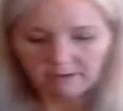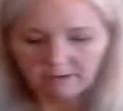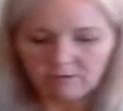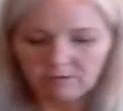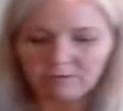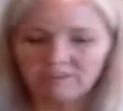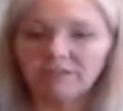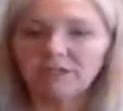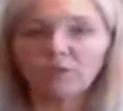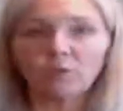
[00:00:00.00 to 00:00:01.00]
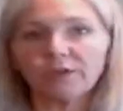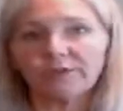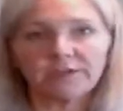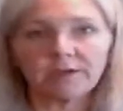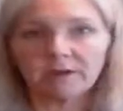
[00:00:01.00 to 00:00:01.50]
So they're
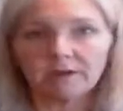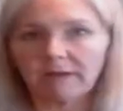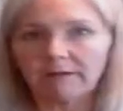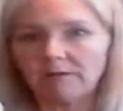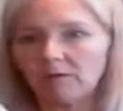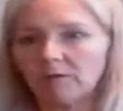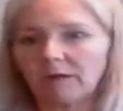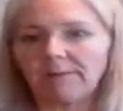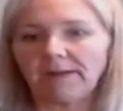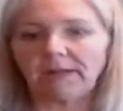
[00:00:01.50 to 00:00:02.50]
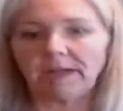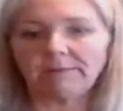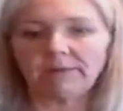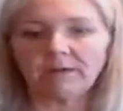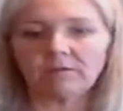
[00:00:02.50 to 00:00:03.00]
worth, I don't even know what I paid,
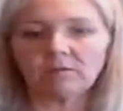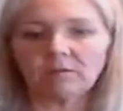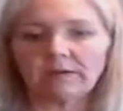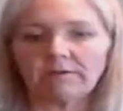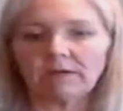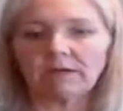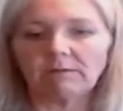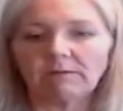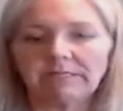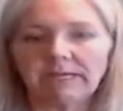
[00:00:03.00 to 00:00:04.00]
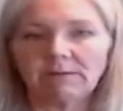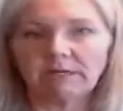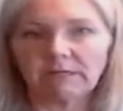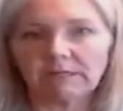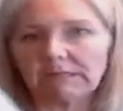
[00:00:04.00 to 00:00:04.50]
$8 or whatever. And when Tamara
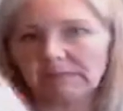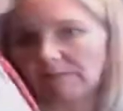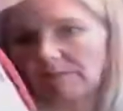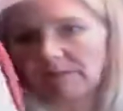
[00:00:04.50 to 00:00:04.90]
carries them,